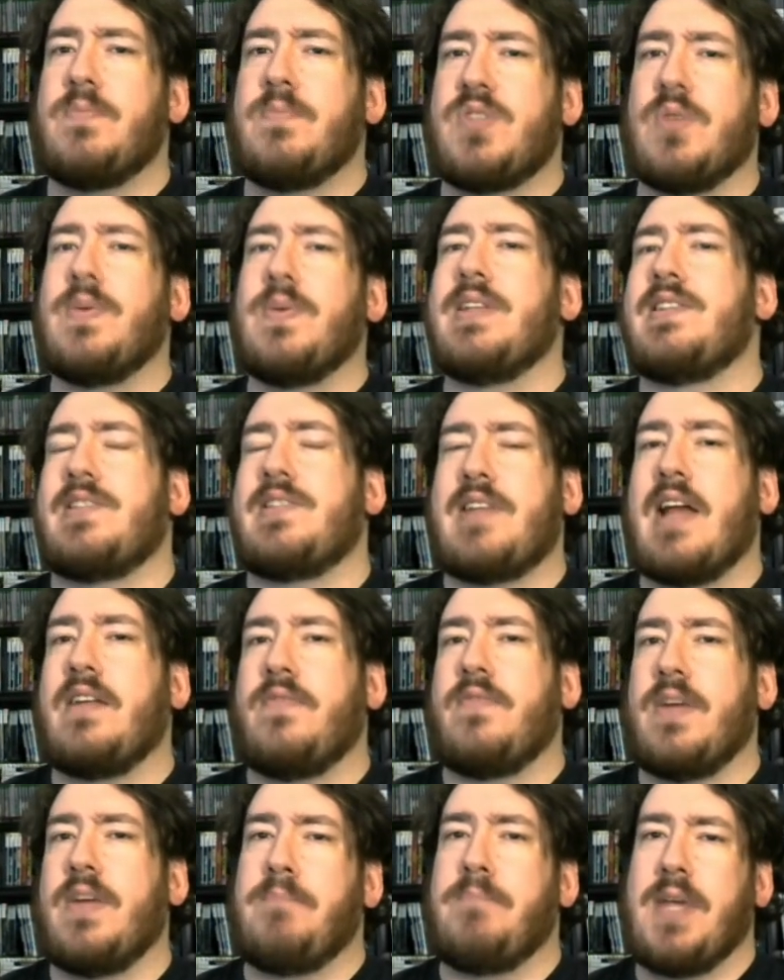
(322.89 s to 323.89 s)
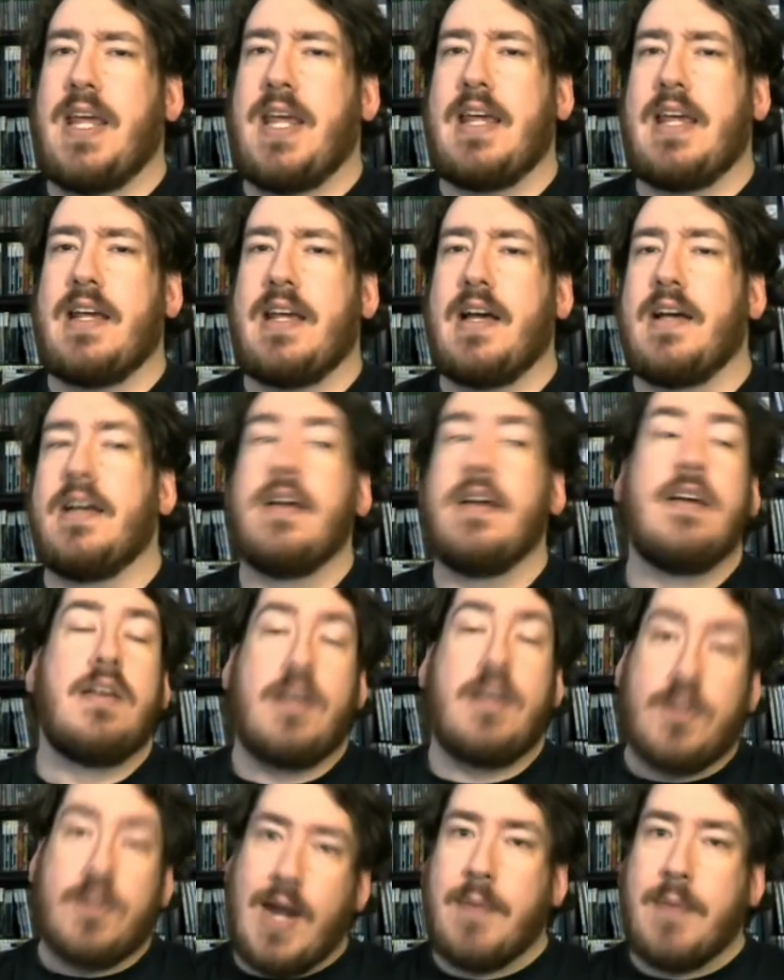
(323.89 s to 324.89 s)
So instead of it being
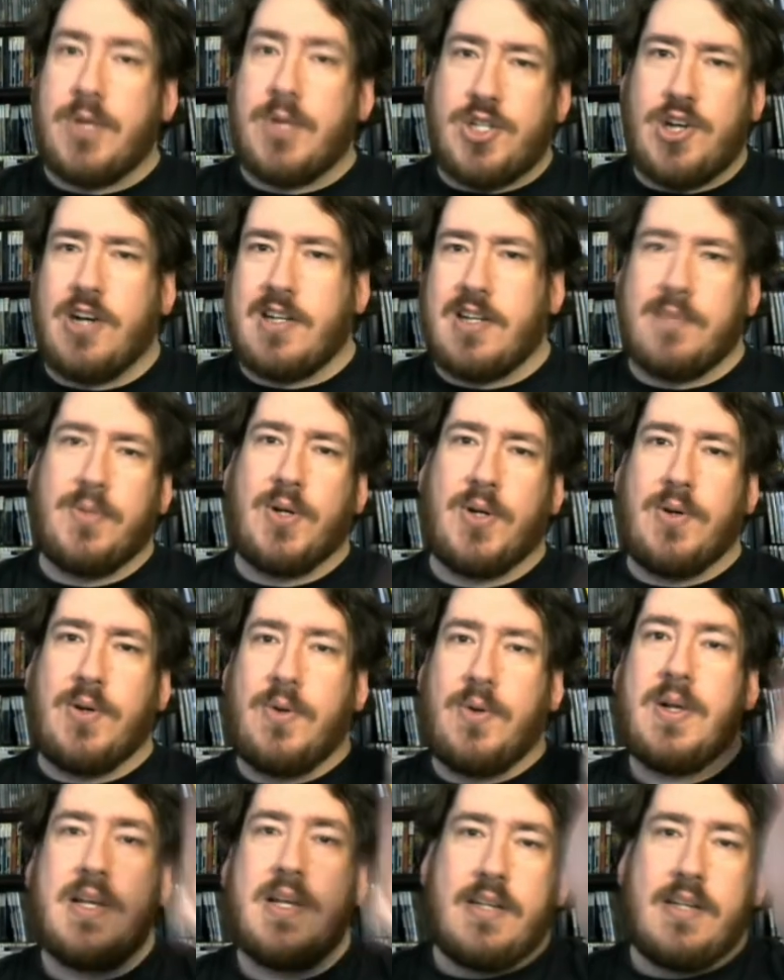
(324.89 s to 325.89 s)
grab a chocobo,